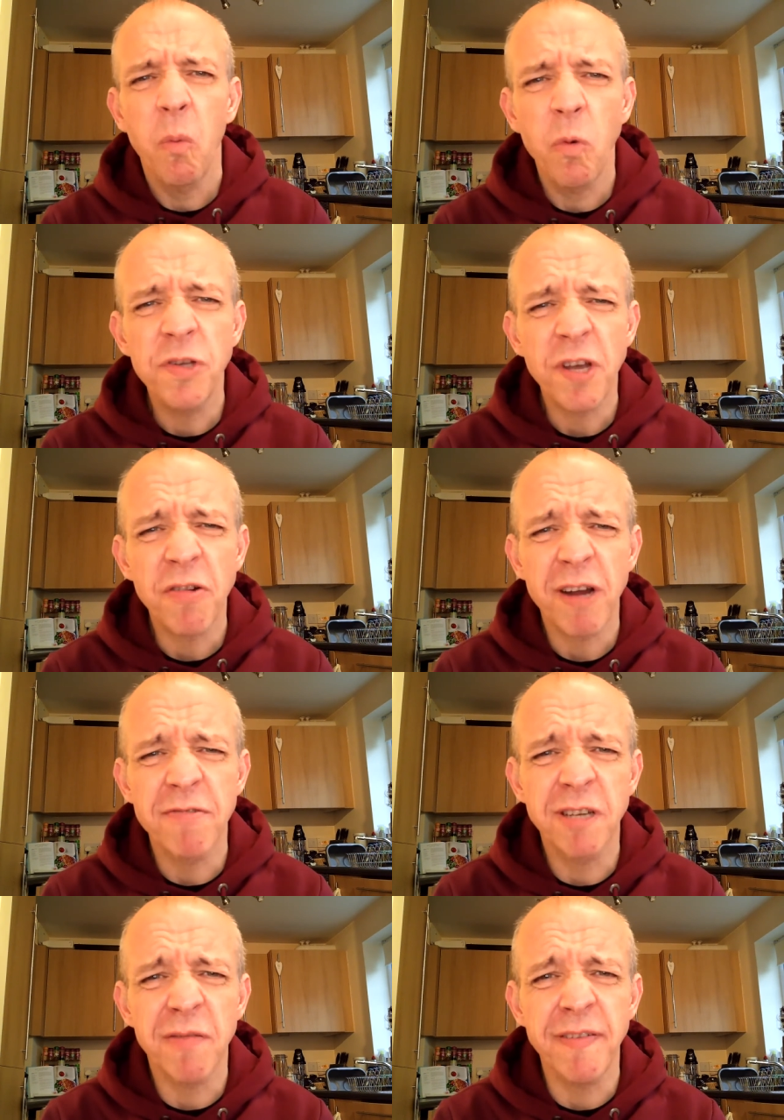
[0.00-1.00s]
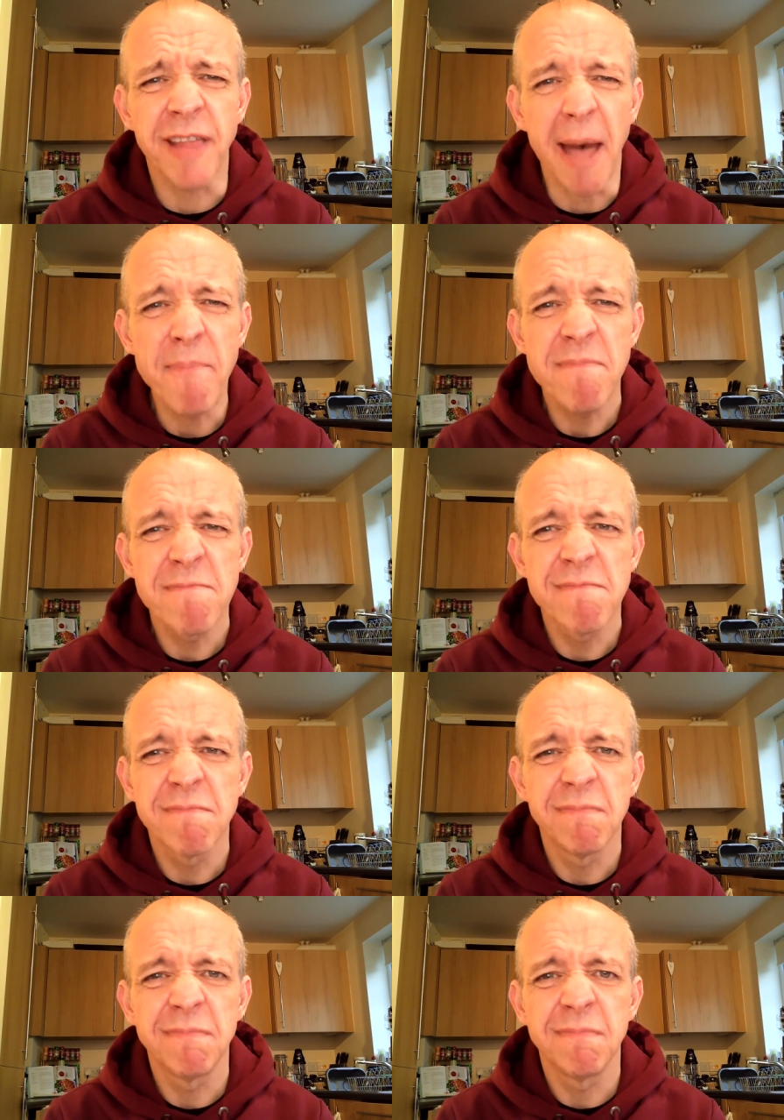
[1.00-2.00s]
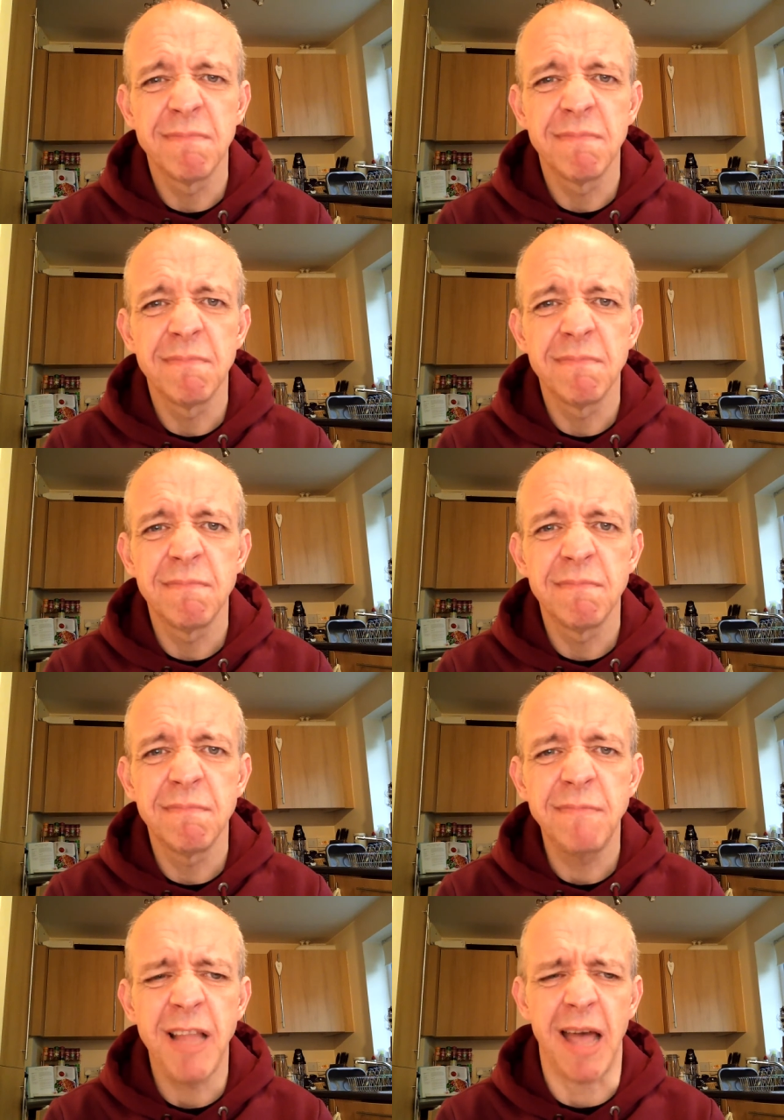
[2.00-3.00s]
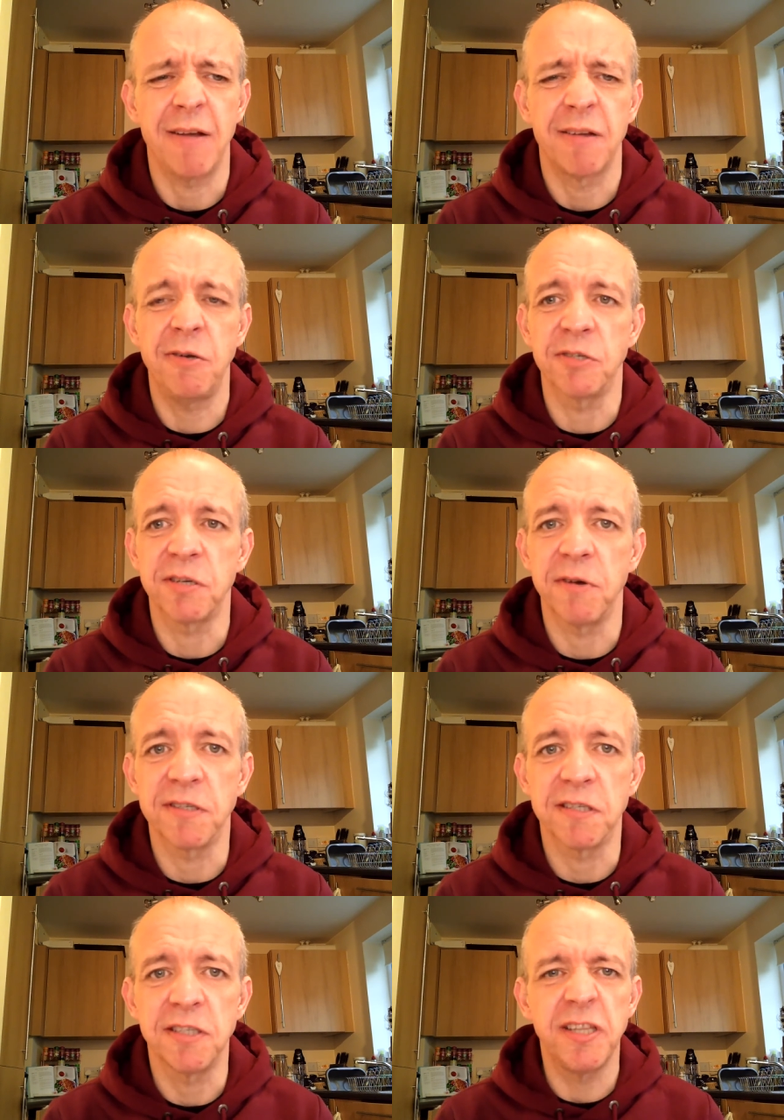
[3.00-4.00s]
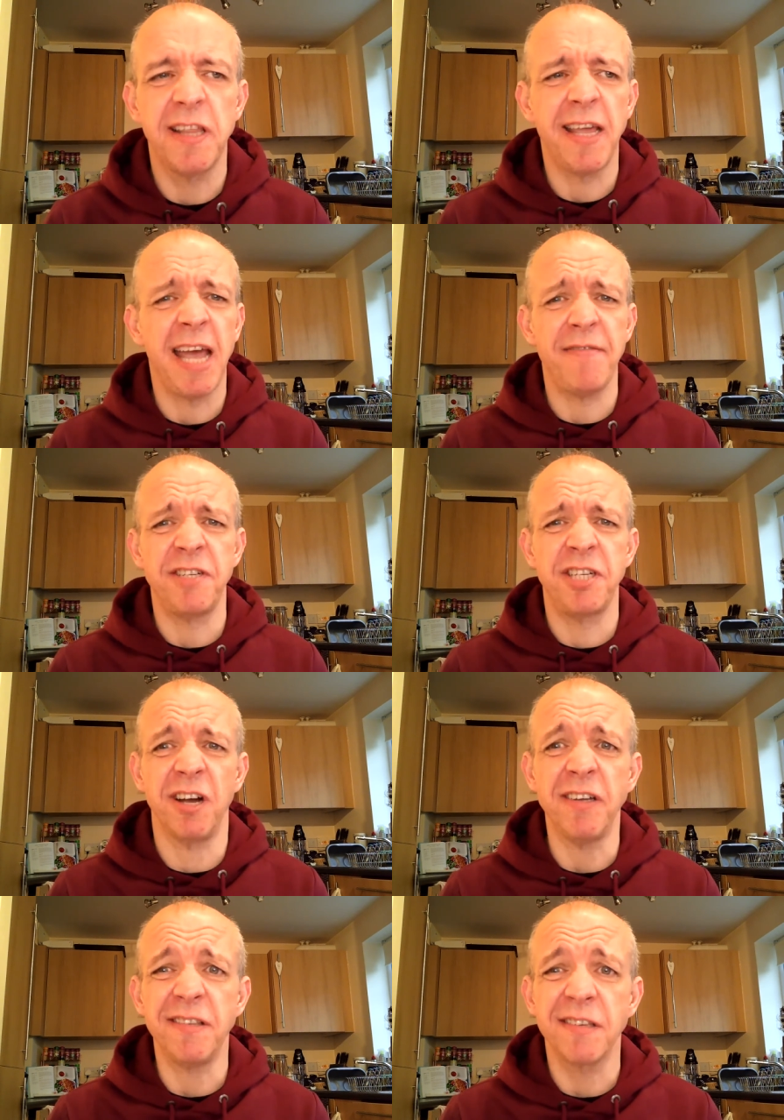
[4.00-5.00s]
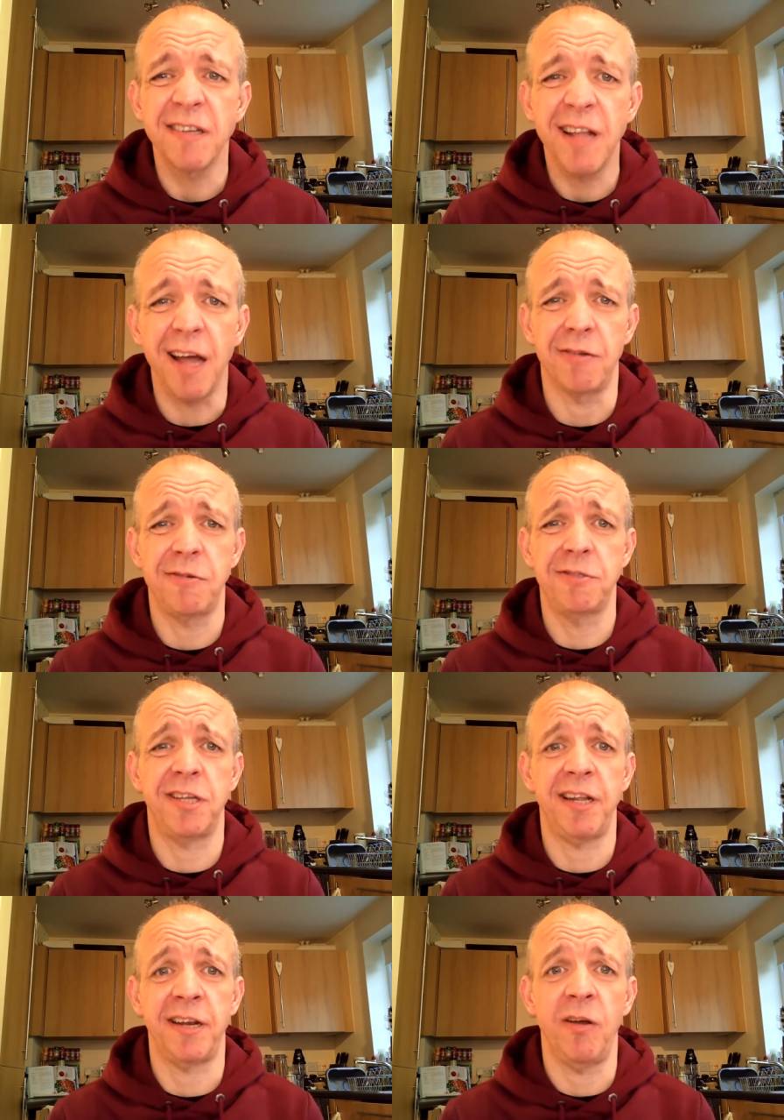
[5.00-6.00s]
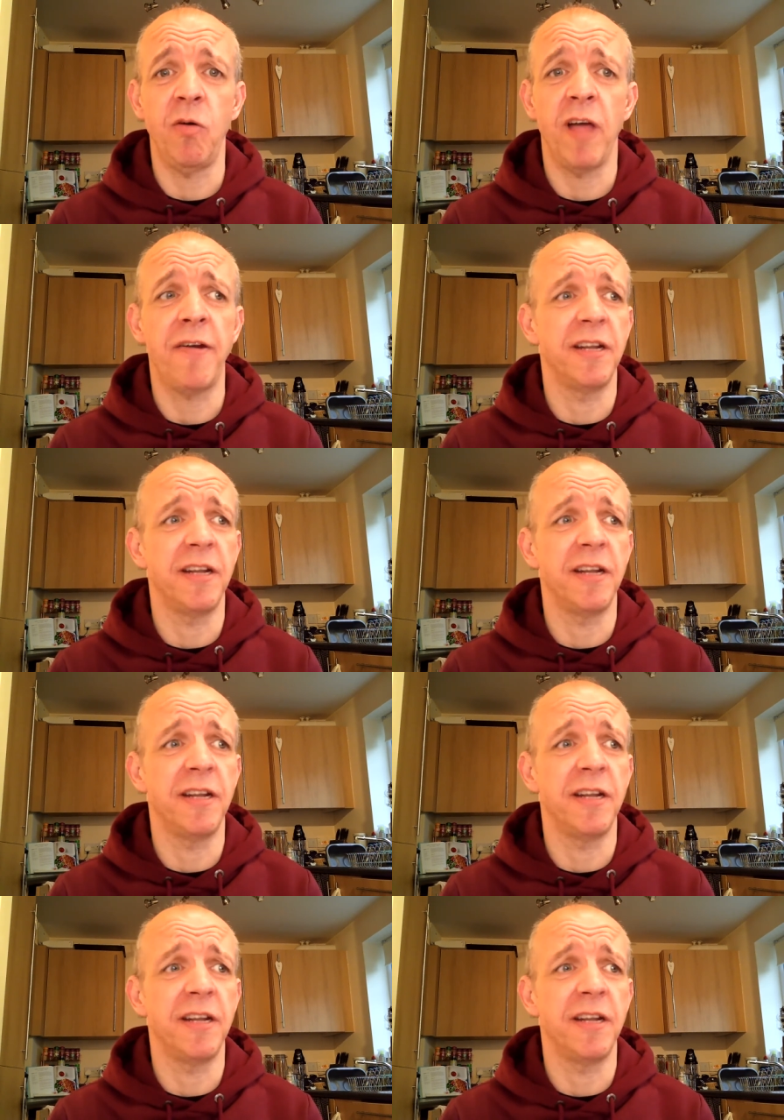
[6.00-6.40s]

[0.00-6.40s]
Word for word: was it a great result for them? Nah, of course it wasn't. Do you think they gave a shite? No, of course they didn't. All they're